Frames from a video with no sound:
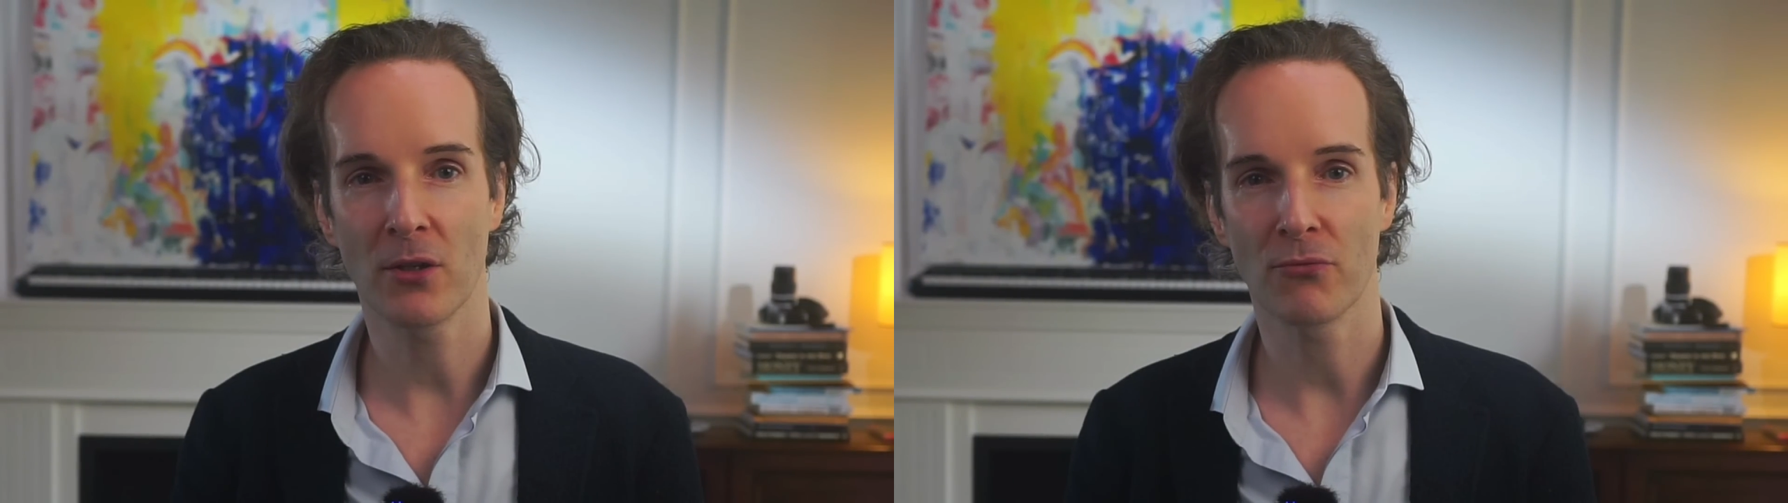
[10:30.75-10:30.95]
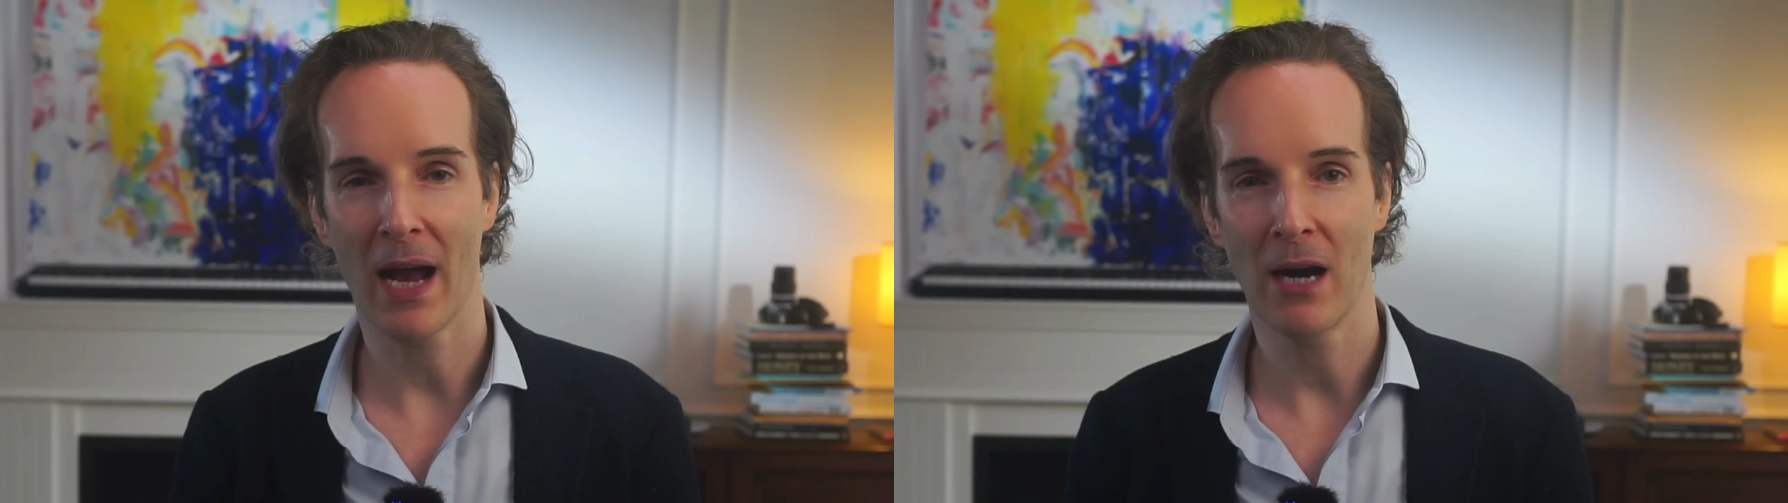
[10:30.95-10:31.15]

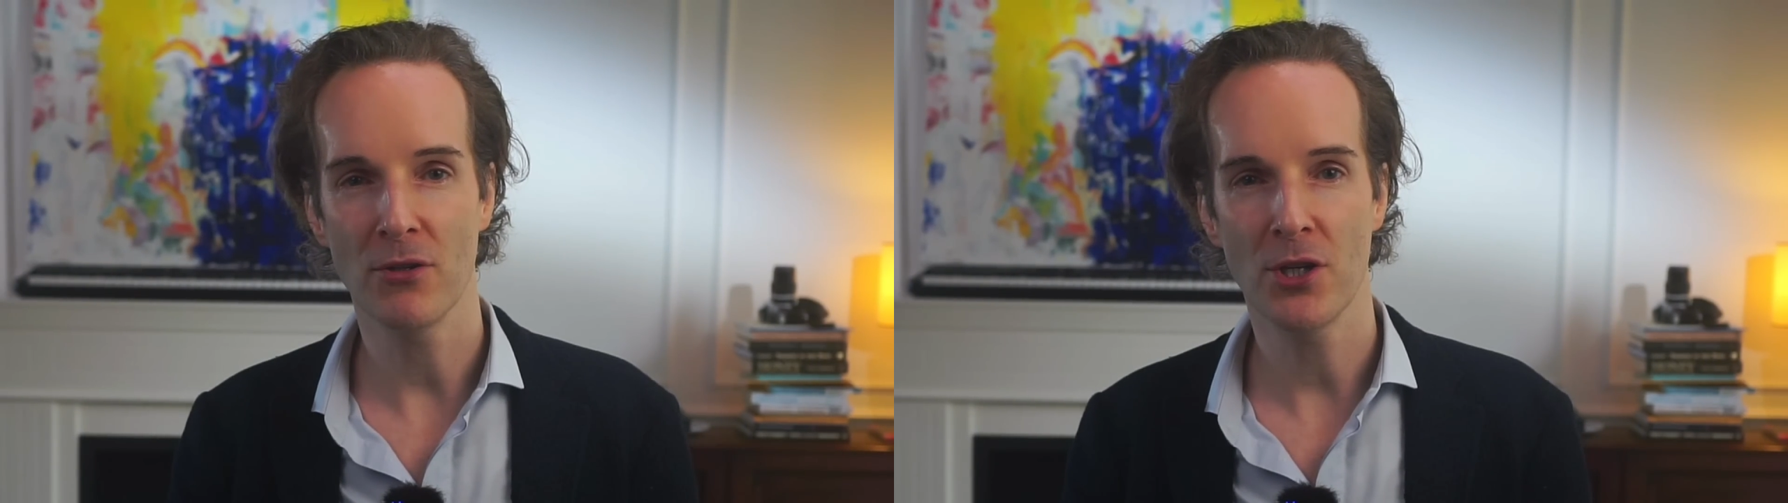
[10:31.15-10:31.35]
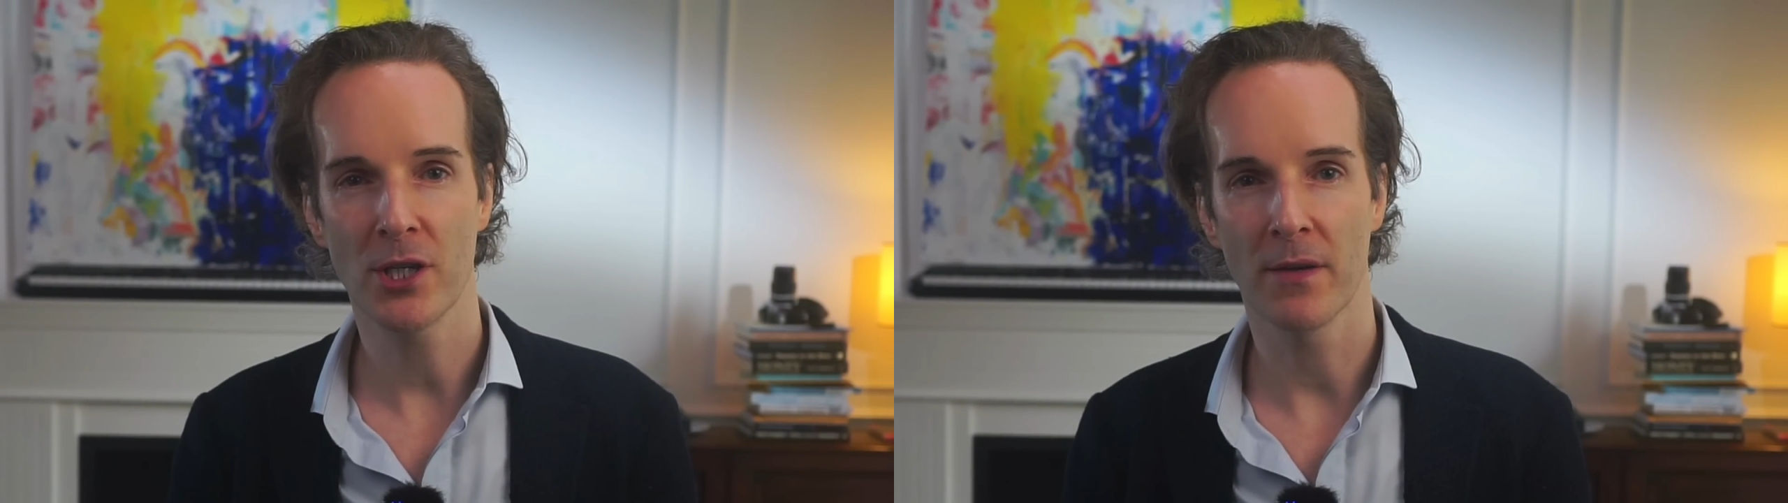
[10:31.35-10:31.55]

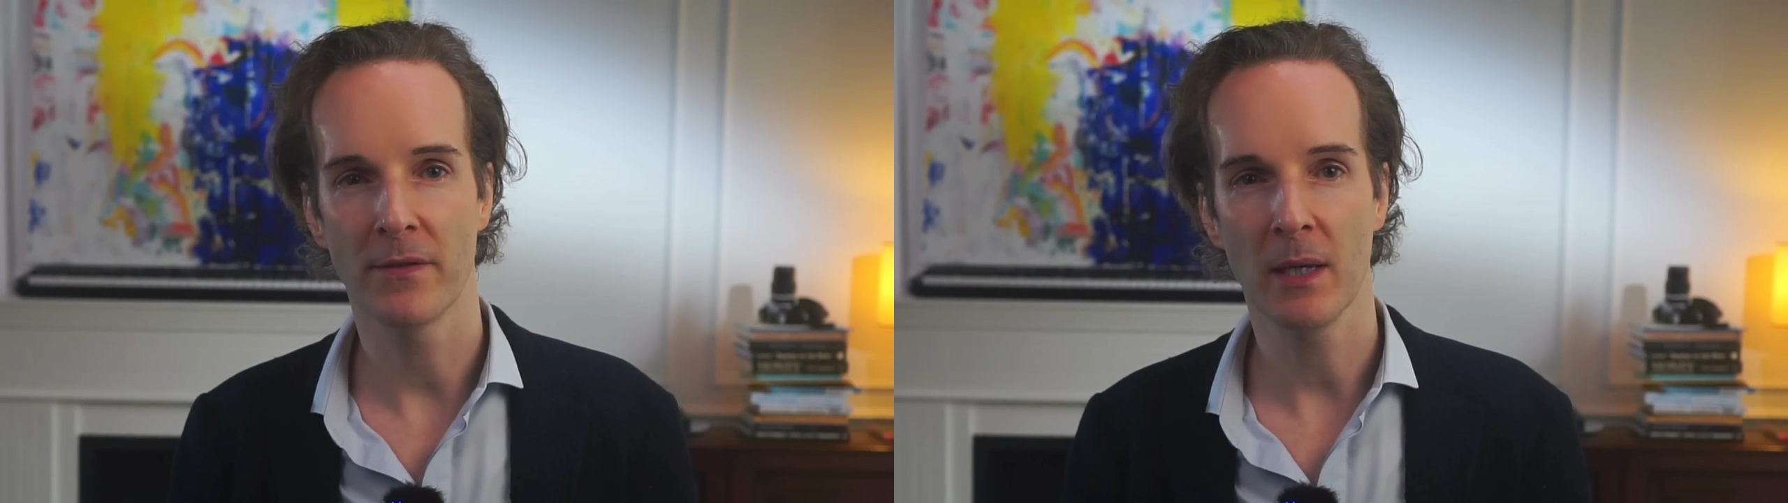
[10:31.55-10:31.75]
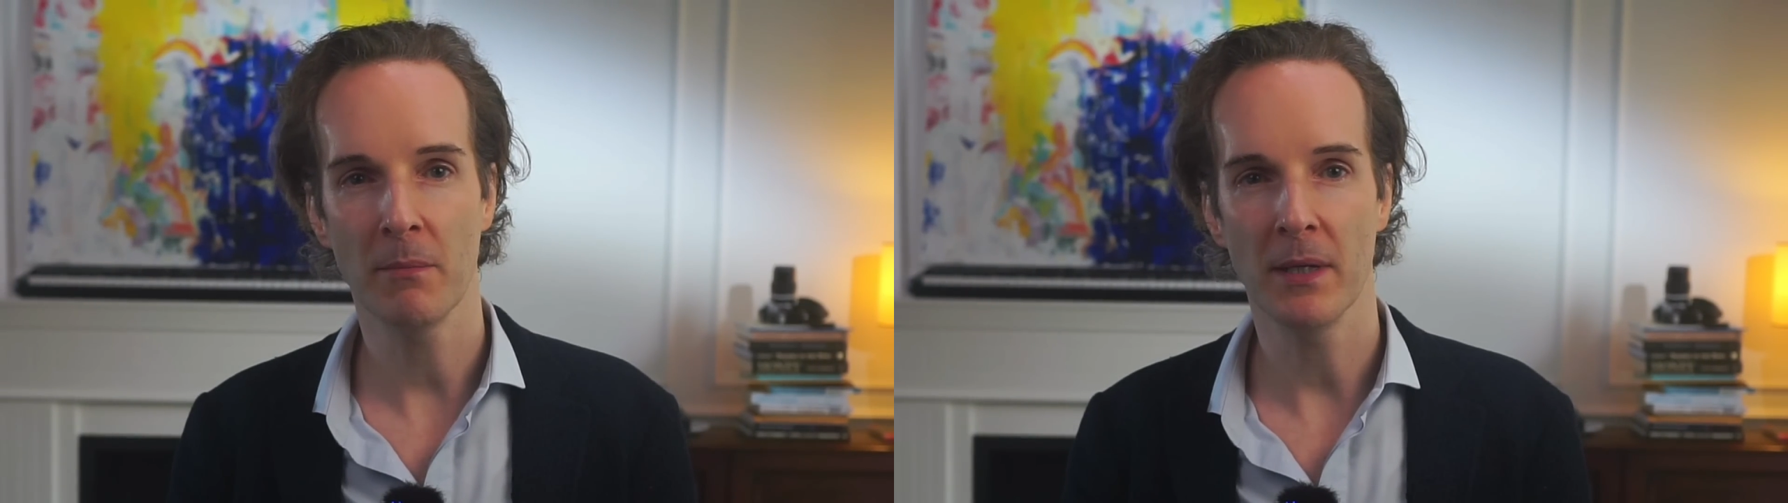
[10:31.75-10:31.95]
ground
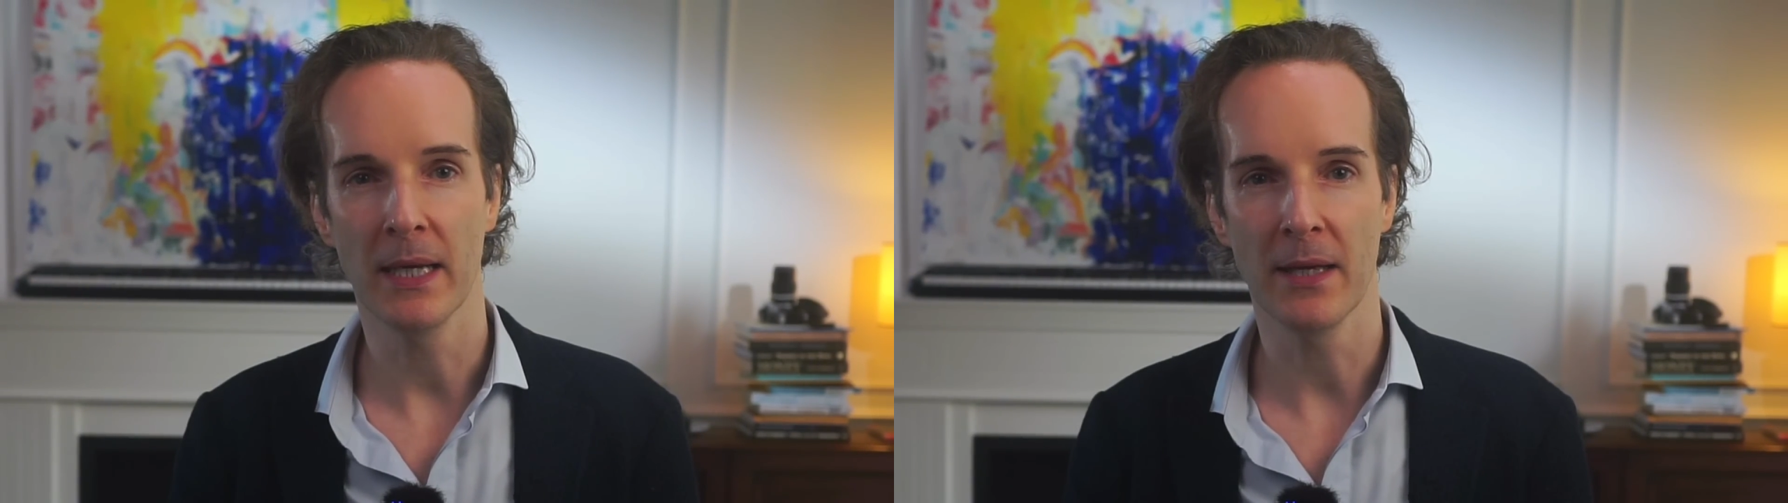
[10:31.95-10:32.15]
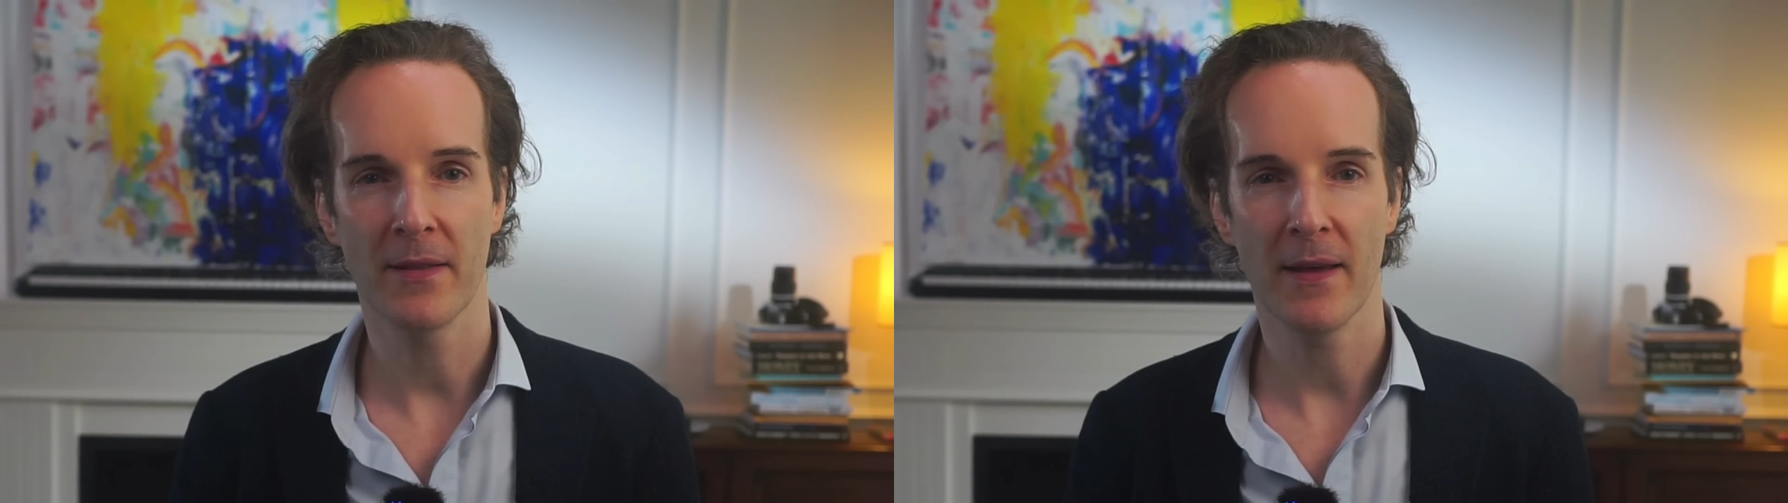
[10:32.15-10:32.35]
shifting
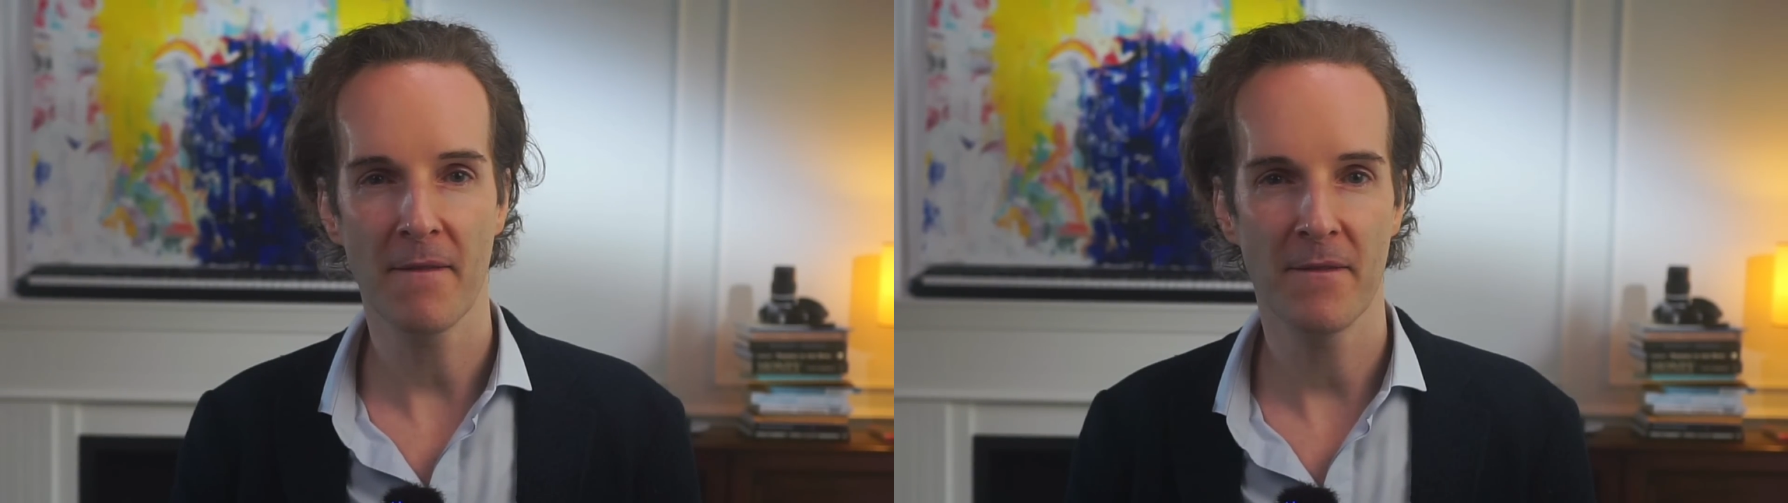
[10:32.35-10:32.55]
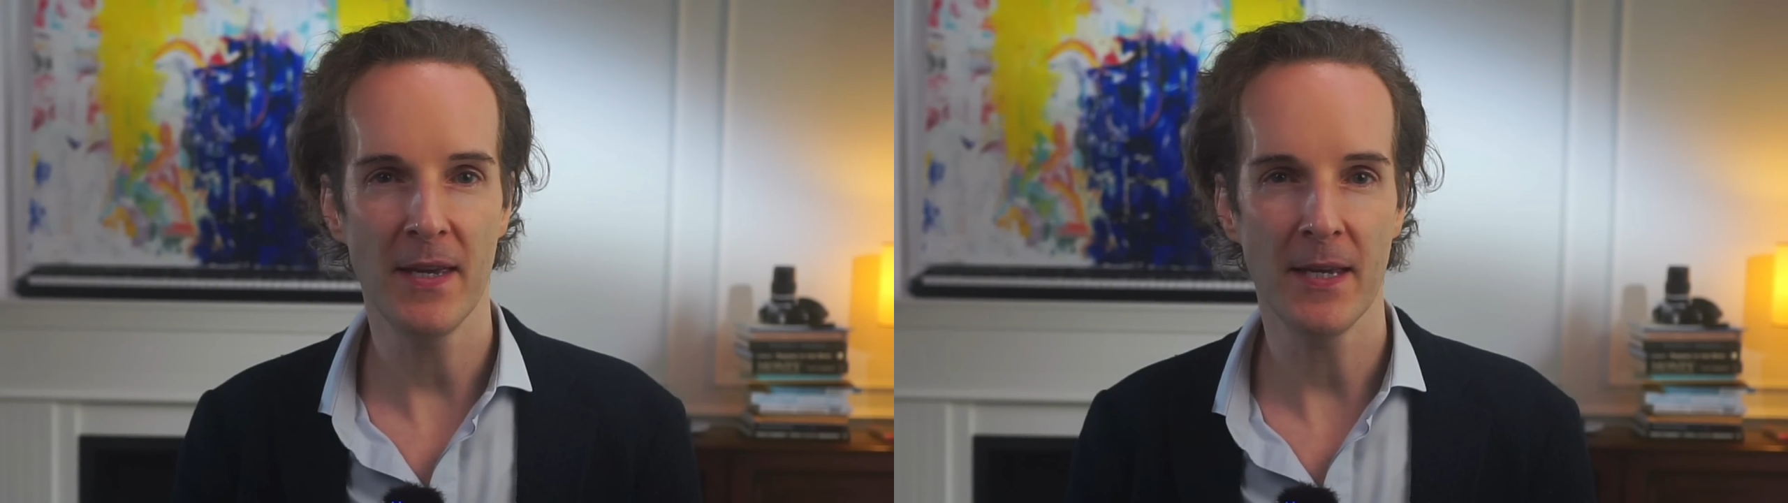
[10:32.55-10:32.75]
beneath their
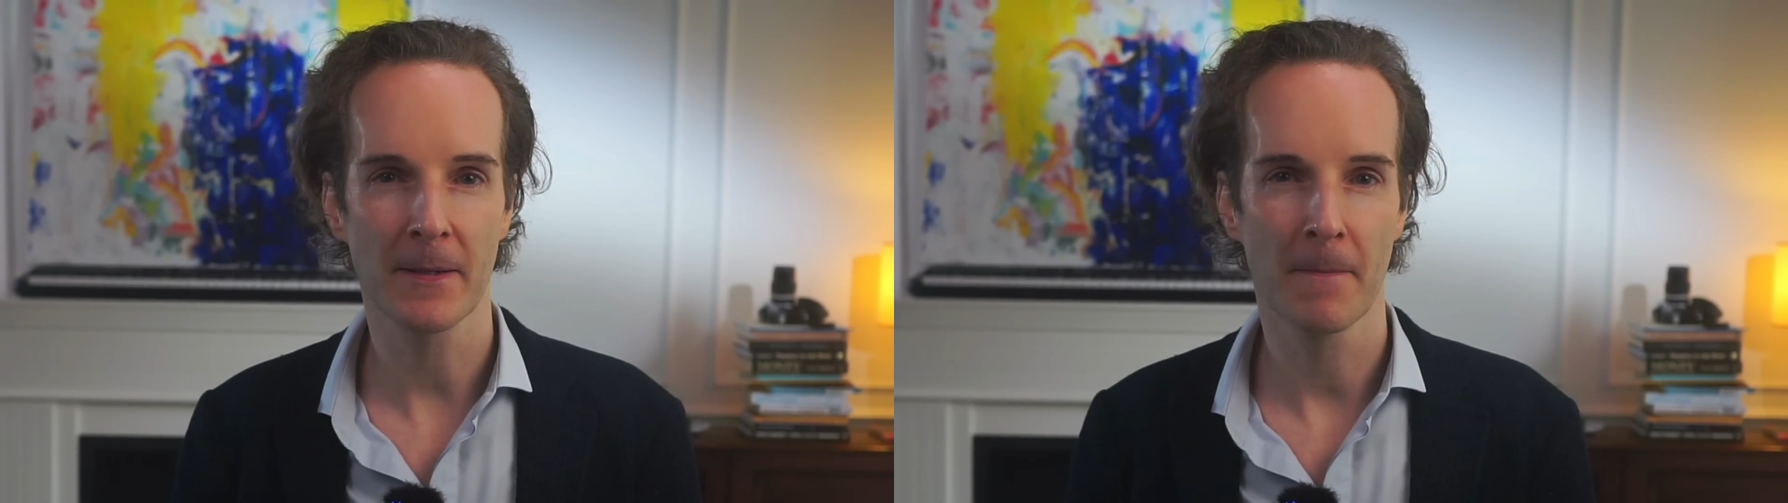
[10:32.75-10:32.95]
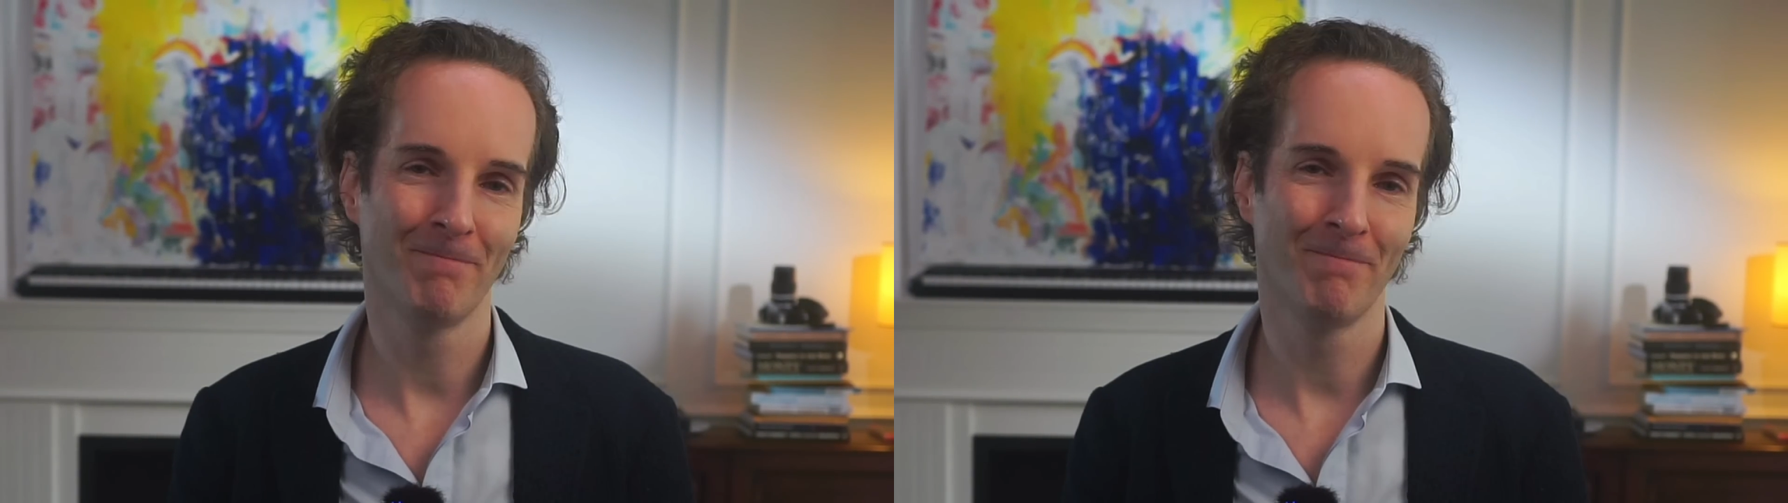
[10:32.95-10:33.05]
feet.